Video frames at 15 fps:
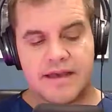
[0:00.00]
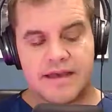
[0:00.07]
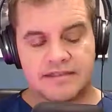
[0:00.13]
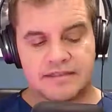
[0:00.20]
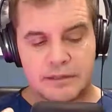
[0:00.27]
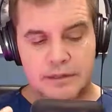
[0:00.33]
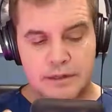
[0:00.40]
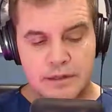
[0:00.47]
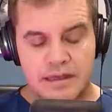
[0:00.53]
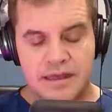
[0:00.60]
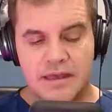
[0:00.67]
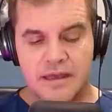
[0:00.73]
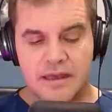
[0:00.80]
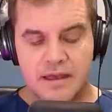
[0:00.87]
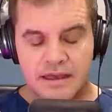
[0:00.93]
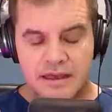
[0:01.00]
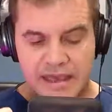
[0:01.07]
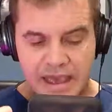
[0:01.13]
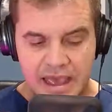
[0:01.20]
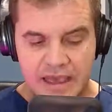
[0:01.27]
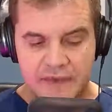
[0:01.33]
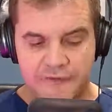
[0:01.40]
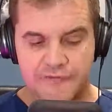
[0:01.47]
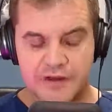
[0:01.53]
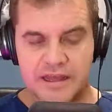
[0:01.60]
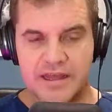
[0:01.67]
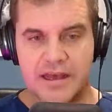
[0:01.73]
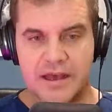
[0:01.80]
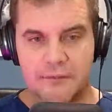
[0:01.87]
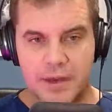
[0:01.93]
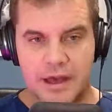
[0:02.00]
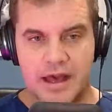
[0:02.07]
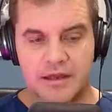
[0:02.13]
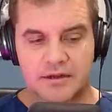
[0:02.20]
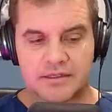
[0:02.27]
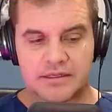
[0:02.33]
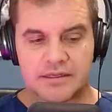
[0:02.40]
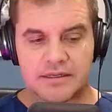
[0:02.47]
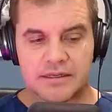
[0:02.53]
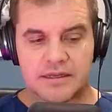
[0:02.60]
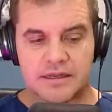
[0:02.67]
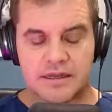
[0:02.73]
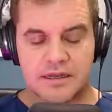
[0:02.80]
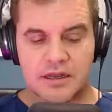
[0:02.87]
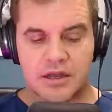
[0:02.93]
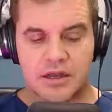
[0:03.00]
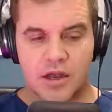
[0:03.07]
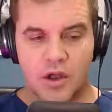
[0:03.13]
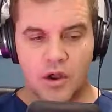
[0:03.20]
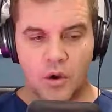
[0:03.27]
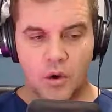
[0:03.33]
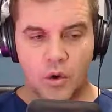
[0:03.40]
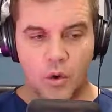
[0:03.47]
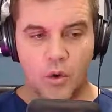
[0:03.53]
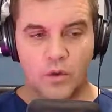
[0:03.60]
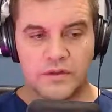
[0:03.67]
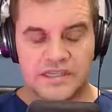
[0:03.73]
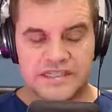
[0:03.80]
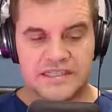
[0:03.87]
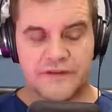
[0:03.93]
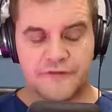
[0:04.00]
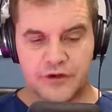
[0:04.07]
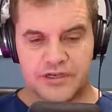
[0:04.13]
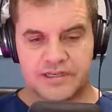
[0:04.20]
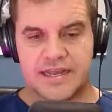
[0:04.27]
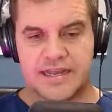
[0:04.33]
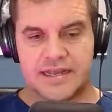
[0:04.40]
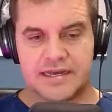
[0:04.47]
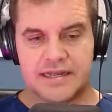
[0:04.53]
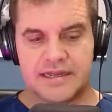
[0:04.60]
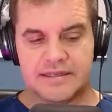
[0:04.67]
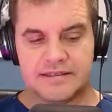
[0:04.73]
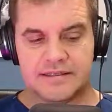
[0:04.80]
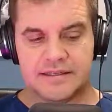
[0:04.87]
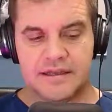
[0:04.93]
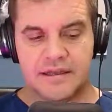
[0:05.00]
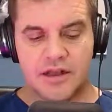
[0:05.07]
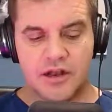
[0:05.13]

is think carefully about all these different techniques.